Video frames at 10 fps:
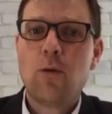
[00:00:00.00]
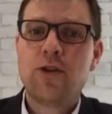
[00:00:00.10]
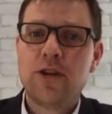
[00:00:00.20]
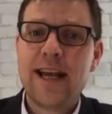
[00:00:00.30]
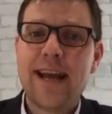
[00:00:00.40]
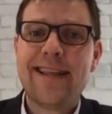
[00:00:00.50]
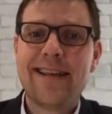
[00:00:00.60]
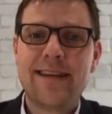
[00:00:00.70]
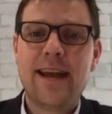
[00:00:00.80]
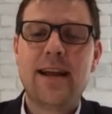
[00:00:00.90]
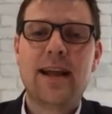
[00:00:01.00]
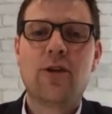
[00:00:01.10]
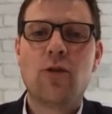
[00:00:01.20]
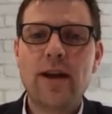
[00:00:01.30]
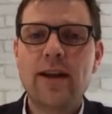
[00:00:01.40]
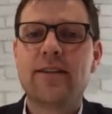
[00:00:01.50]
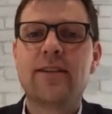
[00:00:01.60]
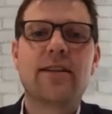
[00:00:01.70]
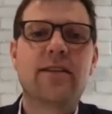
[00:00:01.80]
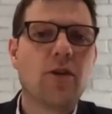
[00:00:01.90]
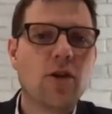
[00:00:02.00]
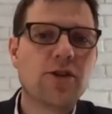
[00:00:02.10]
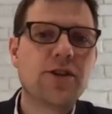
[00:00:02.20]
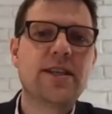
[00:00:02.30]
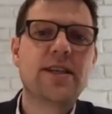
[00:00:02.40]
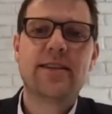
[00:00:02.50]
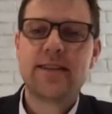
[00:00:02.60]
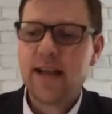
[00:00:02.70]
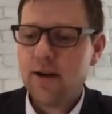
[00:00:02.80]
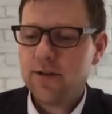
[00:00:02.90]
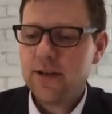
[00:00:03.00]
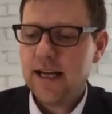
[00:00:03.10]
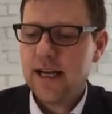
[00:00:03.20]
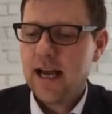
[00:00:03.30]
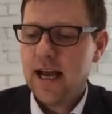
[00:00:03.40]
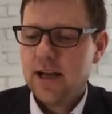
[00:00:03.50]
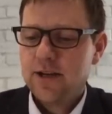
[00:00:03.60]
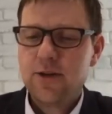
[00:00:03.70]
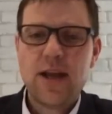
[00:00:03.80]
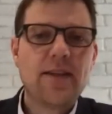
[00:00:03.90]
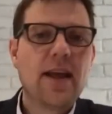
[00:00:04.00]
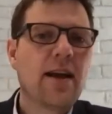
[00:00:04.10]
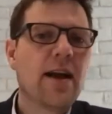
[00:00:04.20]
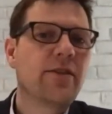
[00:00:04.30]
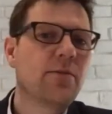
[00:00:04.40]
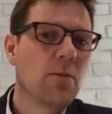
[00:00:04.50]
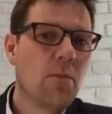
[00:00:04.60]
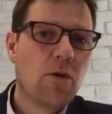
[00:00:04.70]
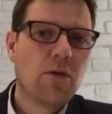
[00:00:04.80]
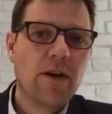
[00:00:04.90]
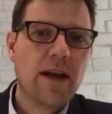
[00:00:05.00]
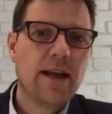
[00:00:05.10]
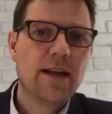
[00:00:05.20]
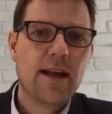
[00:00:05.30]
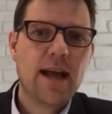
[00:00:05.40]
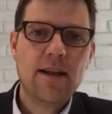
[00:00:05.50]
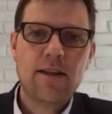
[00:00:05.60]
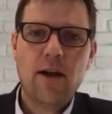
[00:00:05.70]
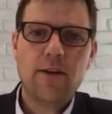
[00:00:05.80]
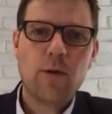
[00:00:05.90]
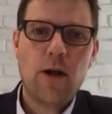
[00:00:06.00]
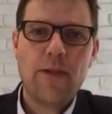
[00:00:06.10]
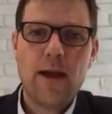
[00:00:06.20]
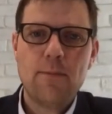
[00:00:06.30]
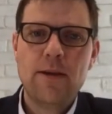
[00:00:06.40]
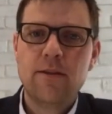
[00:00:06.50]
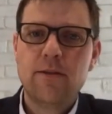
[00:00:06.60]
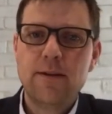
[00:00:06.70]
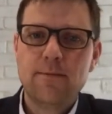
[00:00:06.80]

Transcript: We should get this in, like creating a sense of urgency and scarcity to get that customer motivated. Any thoughts around that piece of it?